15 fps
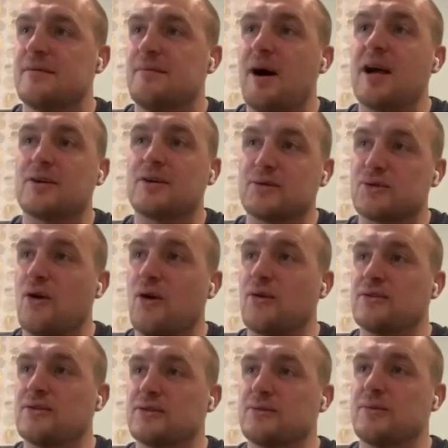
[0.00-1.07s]
Michael
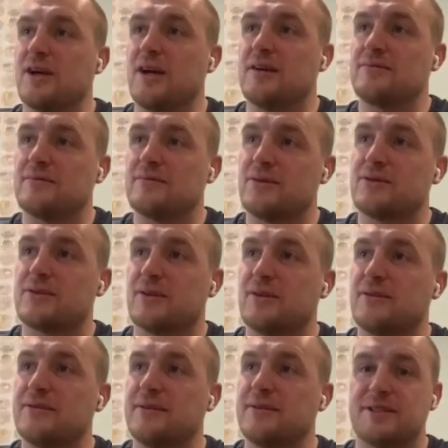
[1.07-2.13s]
Jordan's up there. Used to
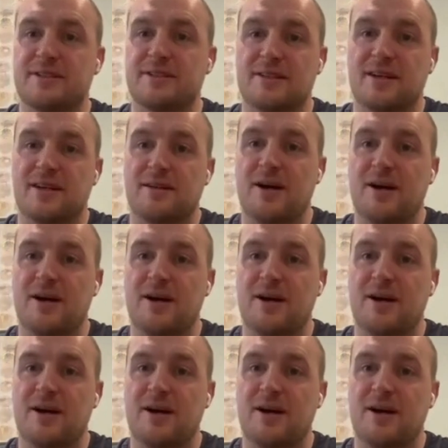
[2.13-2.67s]
love him as a kid.